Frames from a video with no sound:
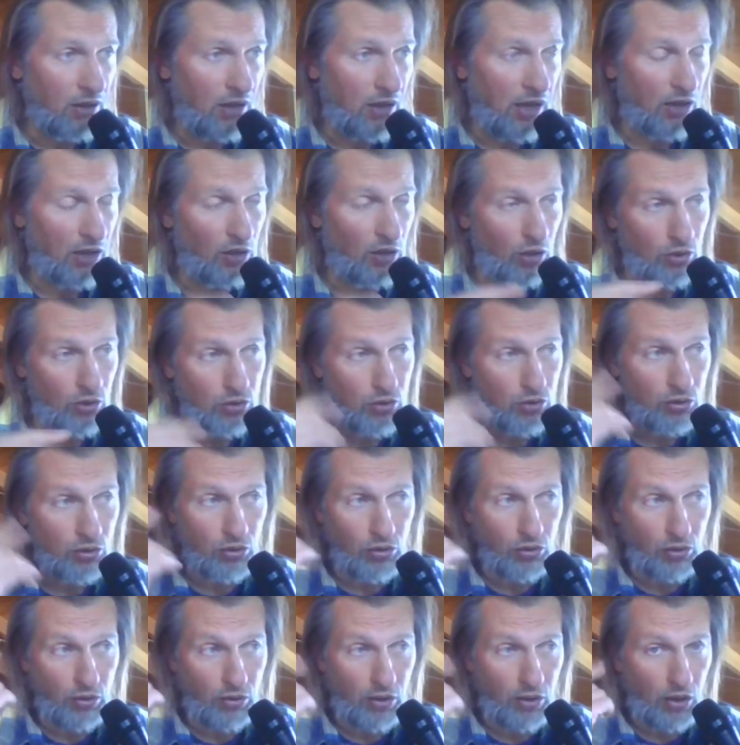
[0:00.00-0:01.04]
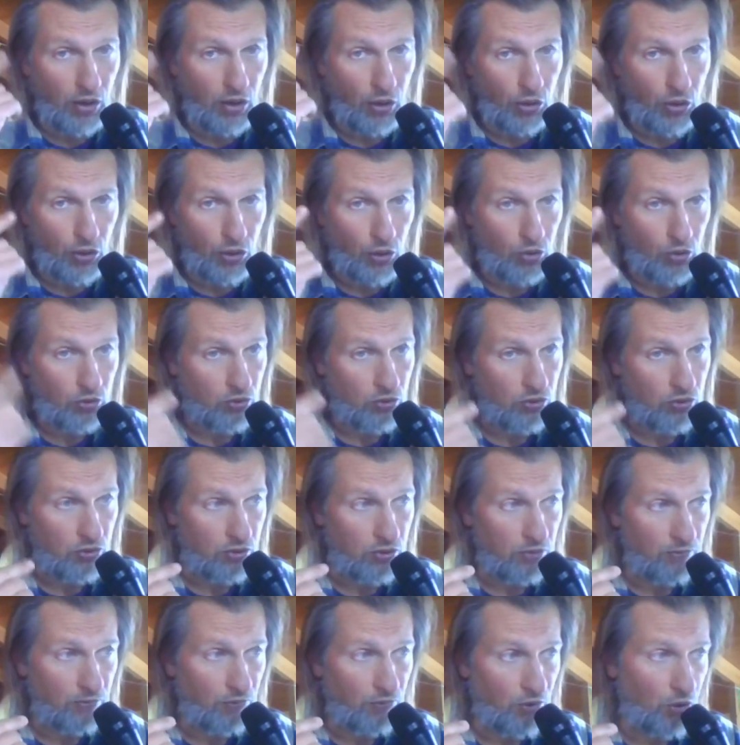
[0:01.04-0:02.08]
And also
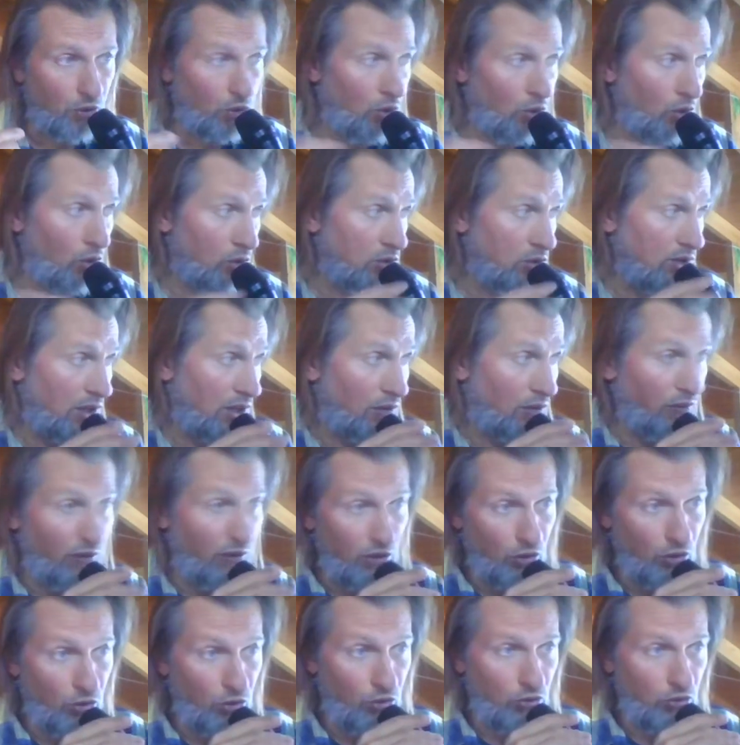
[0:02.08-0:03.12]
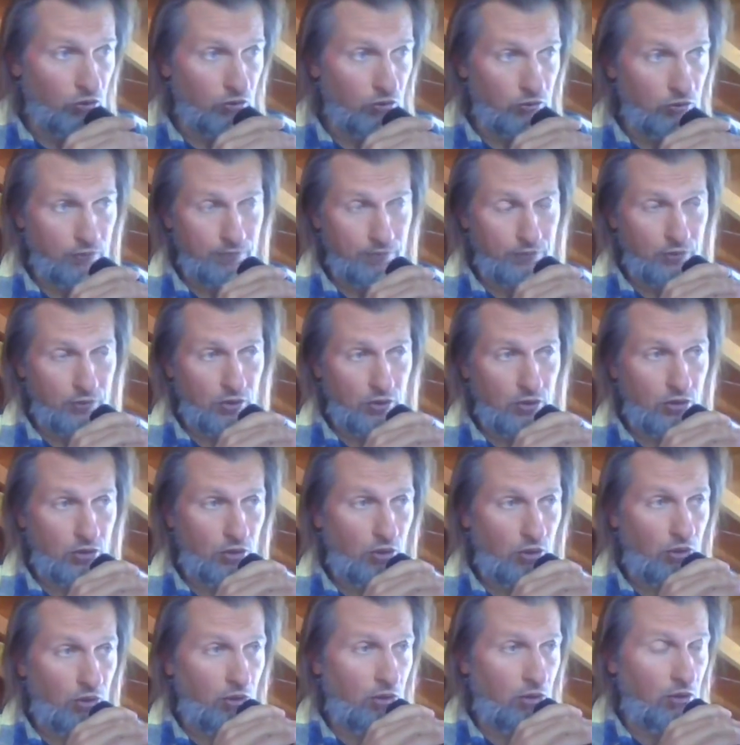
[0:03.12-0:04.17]
thoughts that feel good.
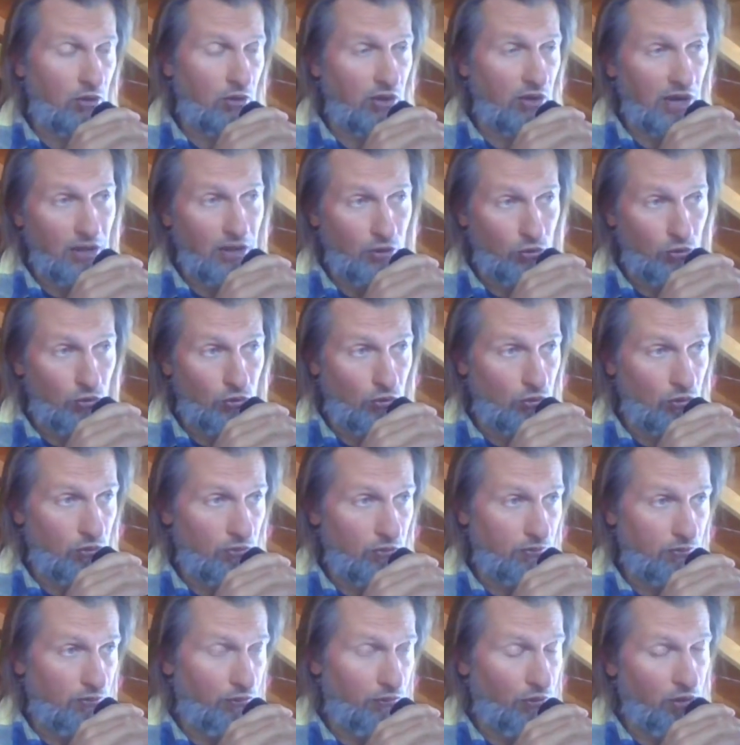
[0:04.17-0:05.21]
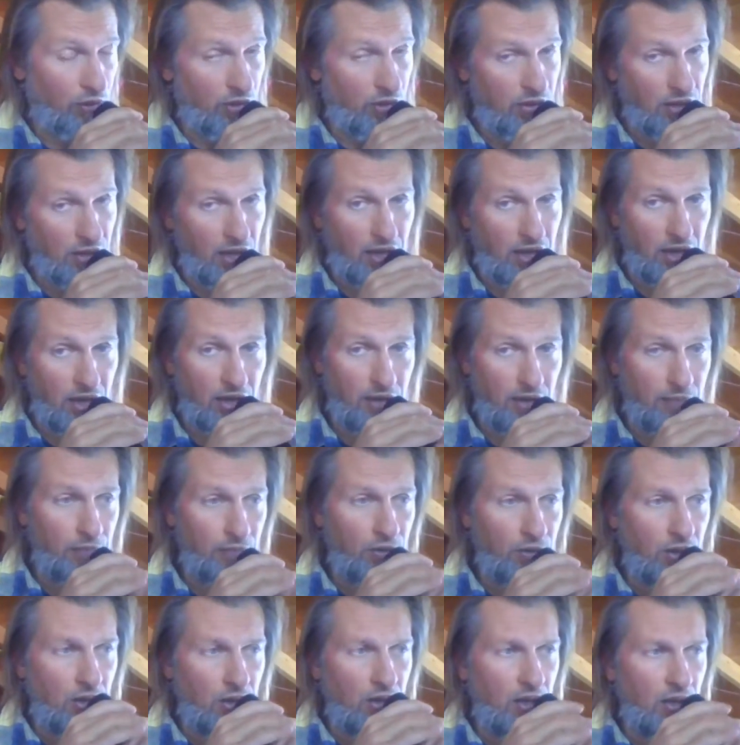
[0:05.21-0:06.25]
So gratitude for the day,
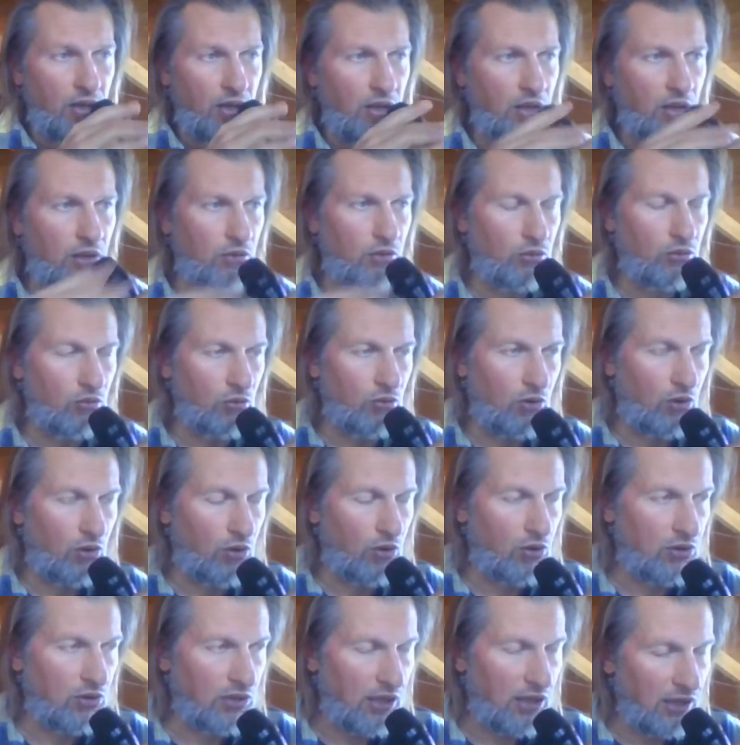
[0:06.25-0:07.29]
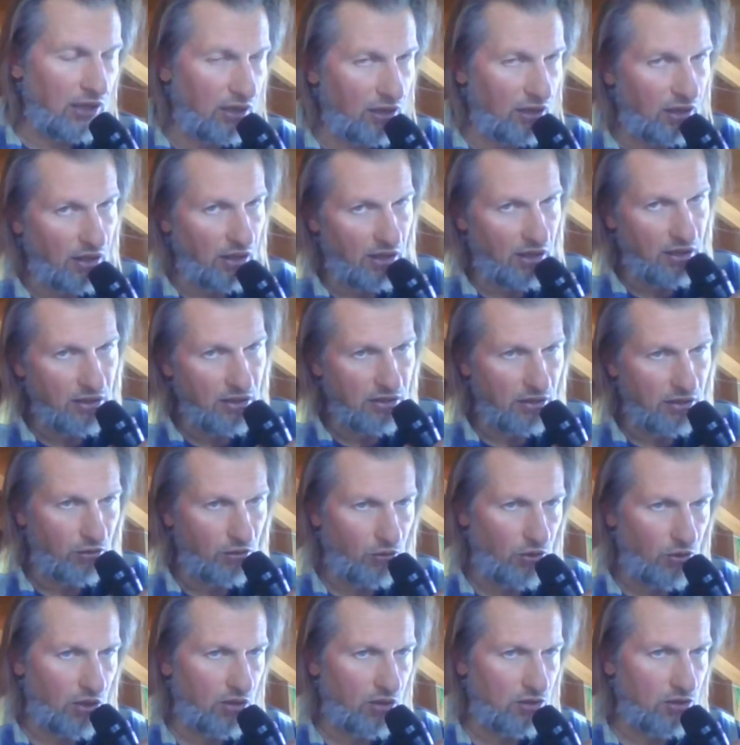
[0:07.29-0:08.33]
or taking it easy
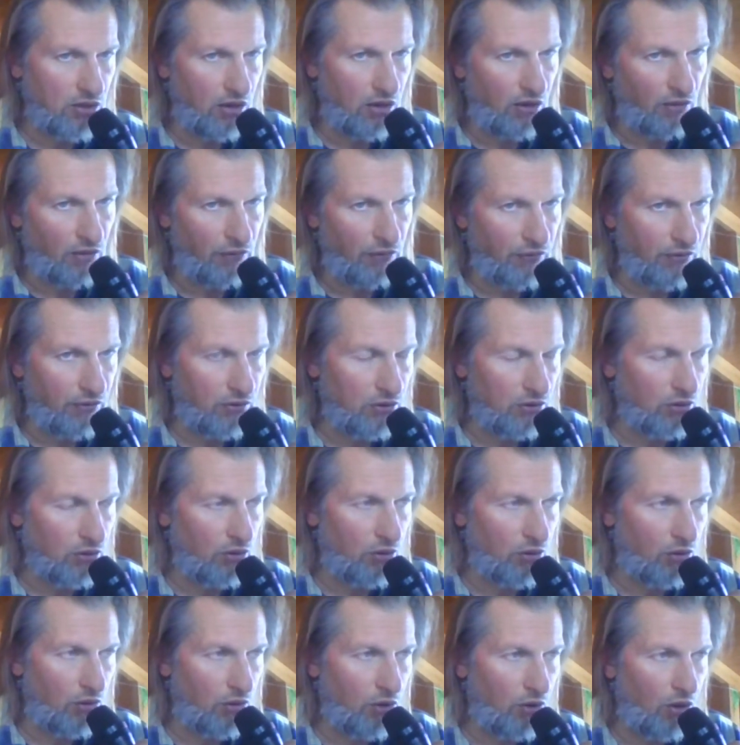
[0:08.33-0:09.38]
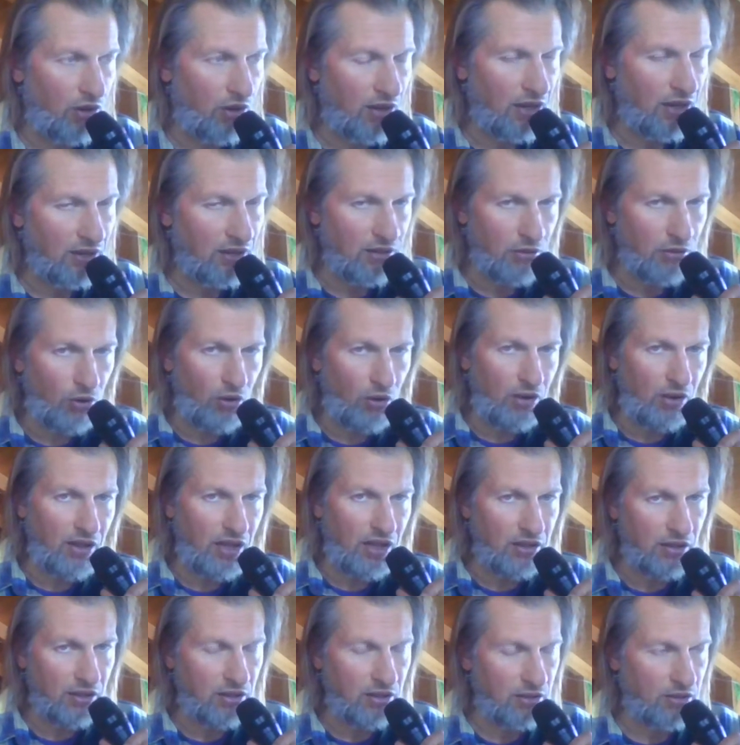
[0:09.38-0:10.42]
with ourselves. So all
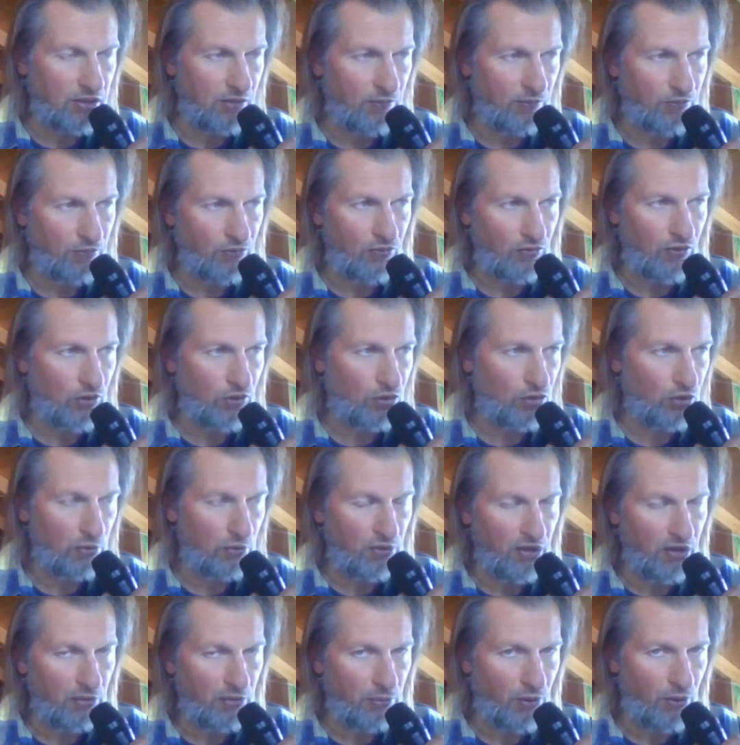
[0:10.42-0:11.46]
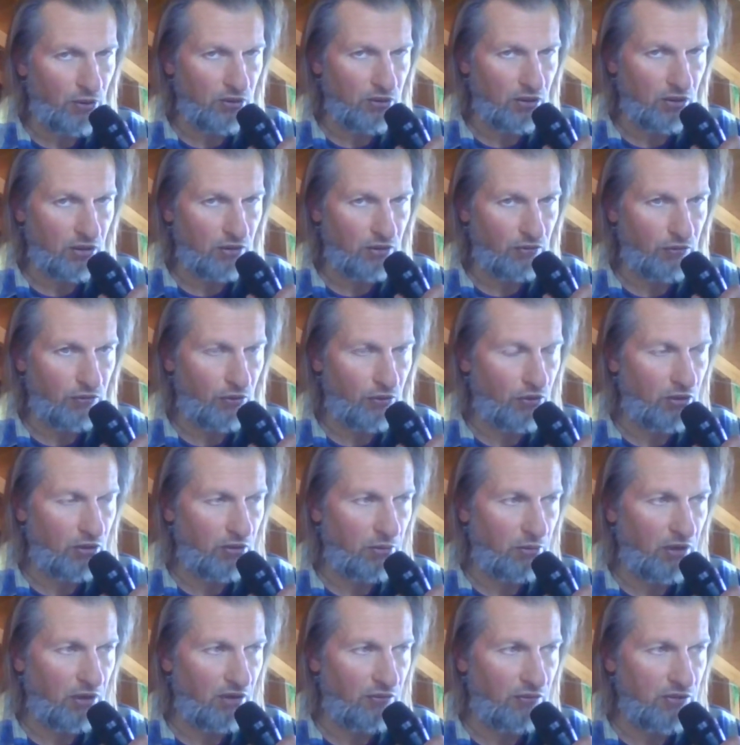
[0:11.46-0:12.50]
that is super important for
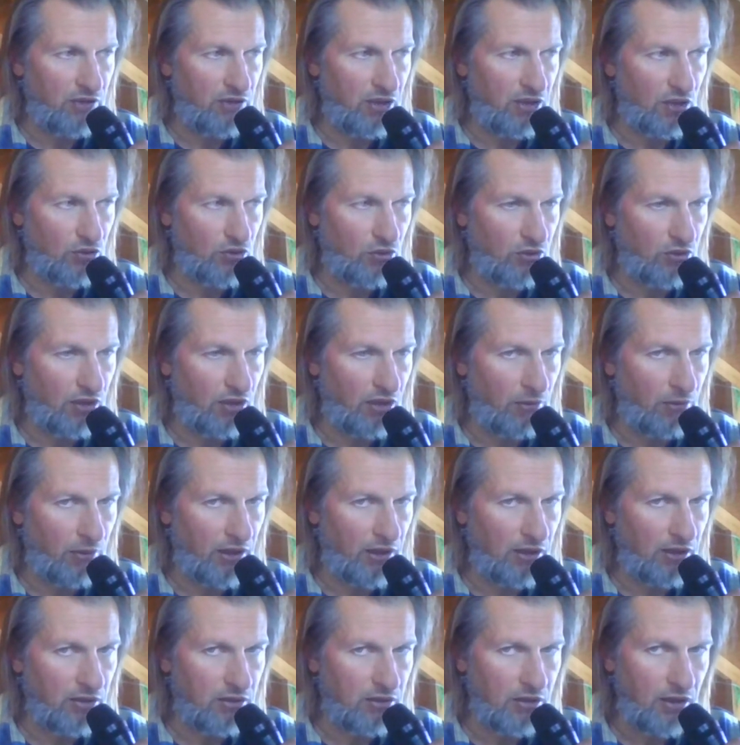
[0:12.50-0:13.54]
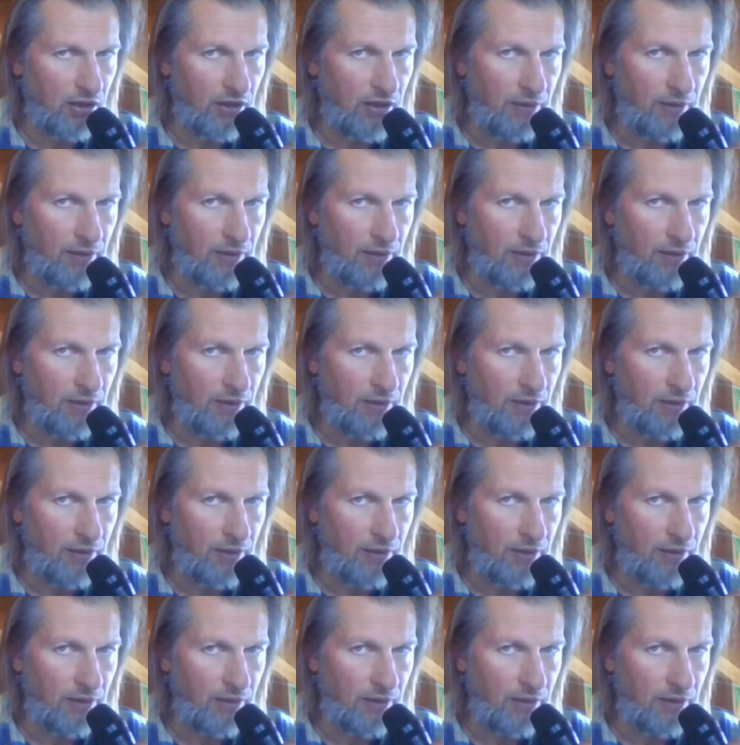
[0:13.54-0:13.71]
the manifestation to take place.